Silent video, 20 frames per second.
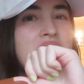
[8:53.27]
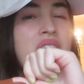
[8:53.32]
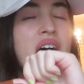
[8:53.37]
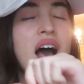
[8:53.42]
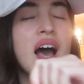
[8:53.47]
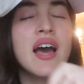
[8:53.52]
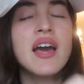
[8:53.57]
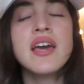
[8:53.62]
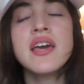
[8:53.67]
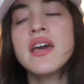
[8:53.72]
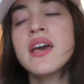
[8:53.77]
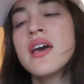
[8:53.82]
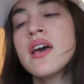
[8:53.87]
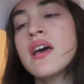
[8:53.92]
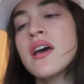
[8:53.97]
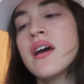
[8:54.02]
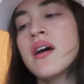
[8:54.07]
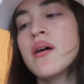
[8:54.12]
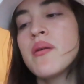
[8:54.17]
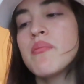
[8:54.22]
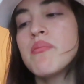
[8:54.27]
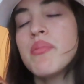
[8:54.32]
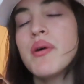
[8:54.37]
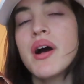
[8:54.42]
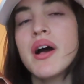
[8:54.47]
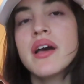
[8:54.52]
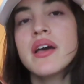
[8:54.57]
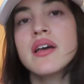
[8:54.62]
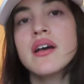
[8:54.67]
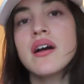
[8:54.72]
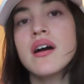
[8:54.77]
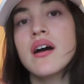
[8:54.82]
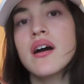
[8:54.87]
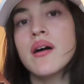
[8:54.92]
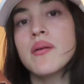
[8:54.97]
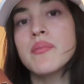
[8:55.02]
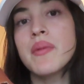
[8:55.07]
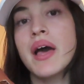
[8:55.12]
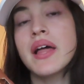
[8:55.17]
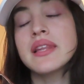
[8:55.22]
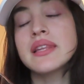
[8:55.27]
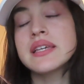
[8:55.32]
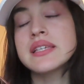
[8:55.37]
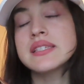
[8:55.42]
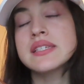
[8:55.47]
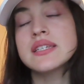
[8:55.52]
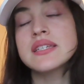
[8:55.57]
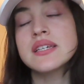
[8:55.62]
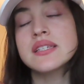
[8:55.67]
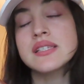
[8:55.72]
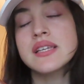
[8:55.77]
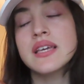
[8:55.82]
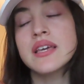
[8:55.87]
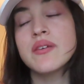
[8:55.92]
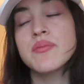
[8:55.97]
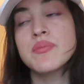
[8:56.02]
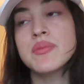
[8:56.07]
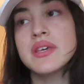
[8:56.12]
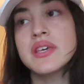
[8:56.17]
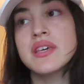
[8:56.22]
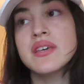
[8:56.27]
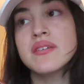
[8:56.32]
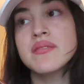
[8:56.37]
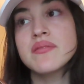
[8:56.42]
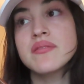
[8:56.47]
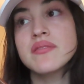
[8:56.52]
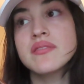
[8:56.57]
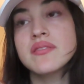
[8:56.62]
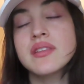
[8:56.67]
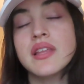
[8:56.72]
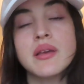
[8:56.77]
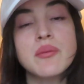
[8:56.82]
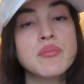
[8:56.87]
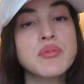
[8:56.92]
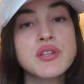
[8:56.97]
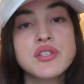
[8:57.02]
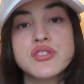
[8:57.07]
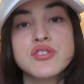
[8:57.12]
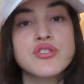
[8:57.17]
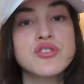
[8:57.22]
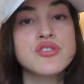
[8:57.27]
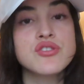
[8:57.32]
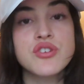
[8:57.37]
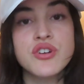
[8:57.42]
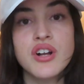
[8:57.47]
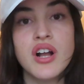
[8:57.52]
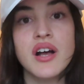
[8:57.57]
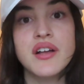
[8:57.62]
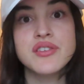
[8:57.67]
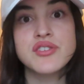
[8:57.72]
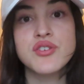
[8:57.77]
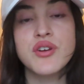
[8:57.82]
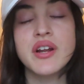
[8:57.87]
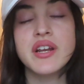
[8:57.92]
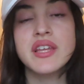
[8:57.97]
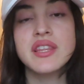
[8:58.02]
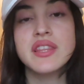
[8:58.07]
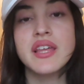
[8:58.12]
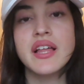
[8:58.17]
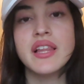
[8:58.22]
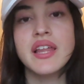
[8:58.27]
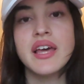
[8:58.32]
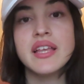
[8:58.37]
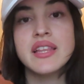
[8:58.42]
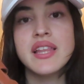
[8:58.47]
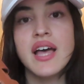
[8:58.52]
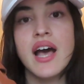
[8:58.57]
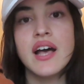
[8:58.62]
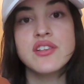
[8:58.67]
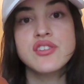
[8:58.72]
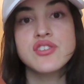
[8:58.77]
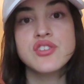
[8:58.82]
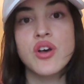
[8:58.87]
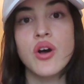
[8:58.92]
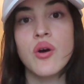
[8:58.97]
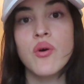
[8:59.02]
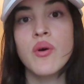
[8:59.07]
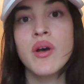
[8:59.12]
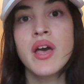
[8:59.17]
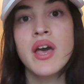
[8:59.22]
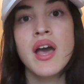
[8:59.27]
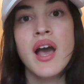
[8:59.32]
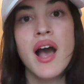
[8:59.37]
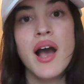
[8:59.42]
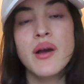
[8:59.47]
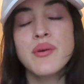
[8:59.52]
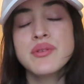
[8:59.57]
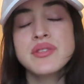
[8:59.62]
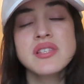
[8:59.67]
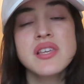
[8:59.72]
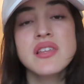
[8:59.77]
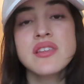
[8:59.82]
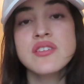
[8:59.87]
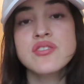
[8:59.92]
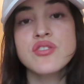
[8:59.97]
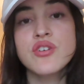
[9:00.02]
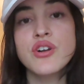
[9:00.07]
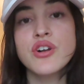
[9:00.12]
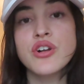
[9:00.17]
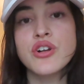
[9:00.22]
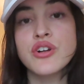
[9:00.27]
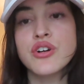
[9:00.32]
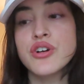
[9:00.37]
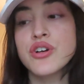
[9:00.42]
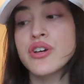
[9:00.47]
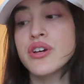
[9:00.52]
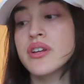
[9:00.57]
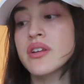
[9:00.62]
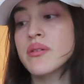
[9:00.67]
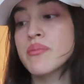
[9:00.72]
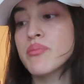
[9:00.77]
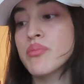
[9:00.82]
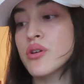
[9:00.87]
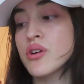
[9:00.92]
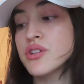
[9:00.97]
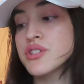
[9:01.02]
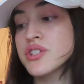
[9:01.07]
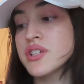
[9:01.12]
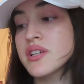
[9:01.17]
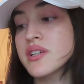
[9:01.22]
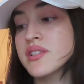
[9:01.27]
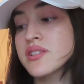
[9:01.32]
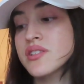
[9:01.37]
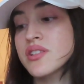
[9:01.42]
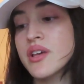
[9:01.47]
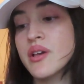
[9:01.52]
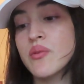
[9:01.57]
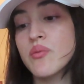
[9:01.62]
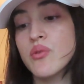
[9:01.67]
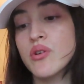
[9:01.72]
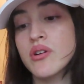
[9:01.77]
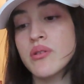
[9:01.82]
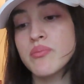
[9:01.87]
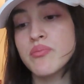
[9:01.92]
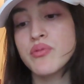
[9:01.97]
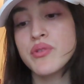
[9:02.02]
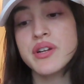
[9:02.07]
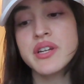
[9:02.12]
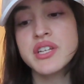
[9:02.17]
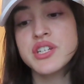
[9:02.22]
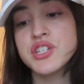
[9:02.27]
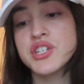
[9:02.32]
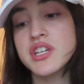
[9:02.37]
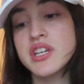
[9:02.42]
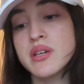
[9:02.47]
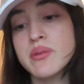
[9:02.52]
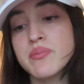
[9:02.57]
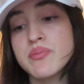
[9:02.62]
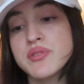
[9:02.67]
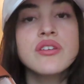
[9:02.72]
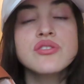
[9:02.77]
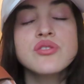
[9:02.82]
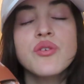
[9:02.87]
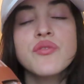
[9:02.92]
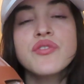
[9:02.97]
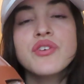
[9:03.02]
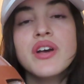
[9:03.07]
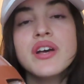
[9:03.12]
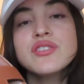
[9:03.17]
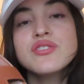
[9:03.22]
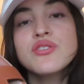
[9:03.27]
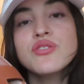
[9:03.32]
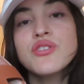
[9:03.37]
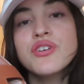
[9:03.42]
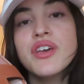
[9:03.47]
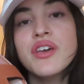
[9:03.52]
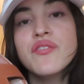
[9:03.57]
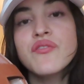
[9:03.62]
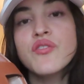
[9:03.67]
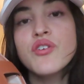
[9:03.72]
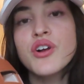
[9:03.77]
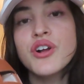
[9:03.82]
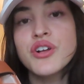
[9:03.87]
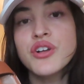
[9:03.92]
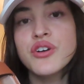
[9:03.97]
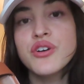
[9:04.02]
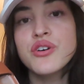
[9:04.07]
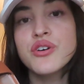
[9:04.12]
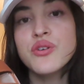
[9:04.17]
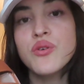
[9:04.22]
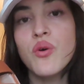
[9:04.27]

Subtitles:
high. But at least it doesn't give me like blisters or cuts or anything like that. So I would say these are a good purchase. They were pretty cheap. So if you guys are looking for a good